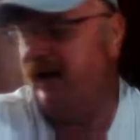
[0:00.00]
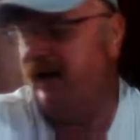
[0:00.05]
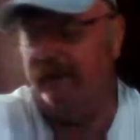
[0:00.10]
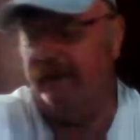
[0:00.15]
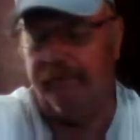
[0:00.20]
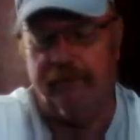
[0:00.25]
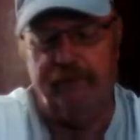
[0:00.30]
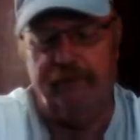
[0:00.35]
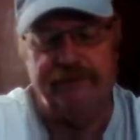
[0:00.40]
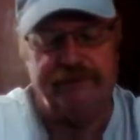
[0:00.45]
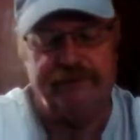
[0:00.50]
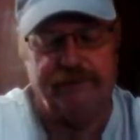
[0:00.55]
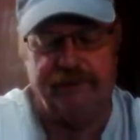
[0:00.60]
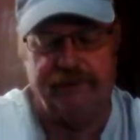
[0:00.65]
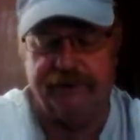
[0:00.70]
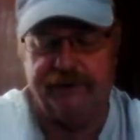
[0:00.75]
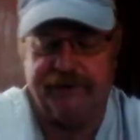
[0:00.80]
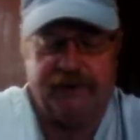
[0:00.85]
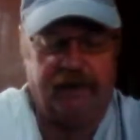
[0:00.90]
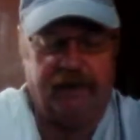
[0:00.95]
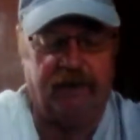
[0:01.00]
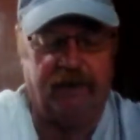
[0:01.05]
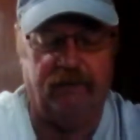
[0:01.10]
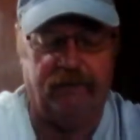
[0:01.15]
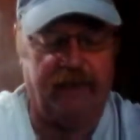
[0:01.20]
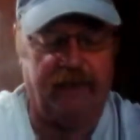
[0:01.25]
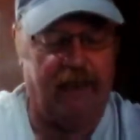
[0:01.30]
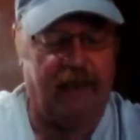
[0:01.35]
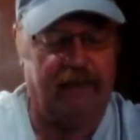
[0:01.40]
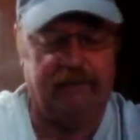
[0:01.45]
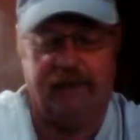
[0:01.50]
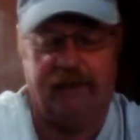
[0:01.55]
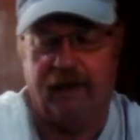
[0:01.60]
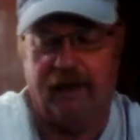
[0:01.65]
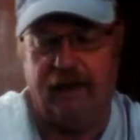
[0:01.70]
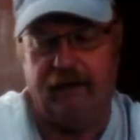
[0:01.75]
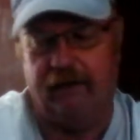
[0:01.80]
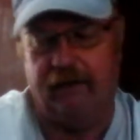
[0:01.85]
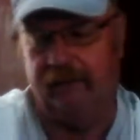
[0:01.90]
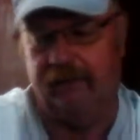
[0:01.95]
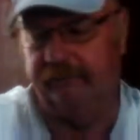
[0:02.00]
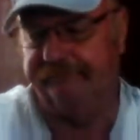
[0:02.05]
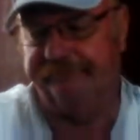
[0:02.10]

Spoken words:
and Bruce are just going to go down there and